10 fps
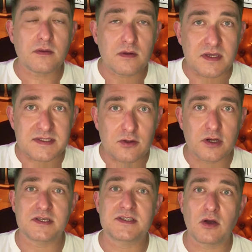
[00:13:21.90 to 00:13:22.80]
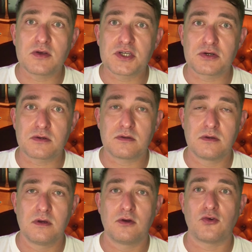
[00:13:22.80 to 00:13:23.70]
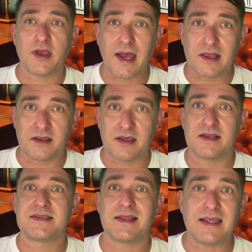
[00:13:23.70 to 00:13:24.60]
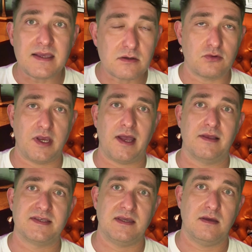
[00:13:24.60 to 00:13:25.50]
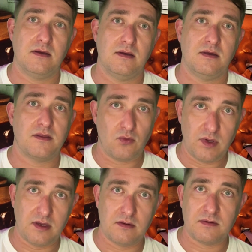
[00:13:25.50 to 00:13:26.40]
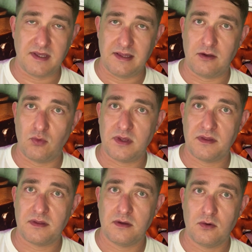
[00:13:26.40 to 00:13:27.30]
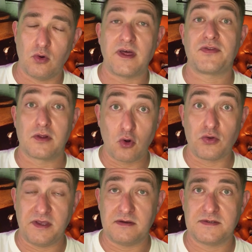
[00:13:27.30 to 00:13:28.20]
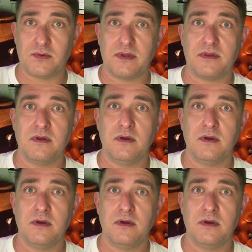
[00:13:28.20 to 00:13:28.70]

It's not a social reality, it's a legal reality that we're dealing with, or that the law deals with.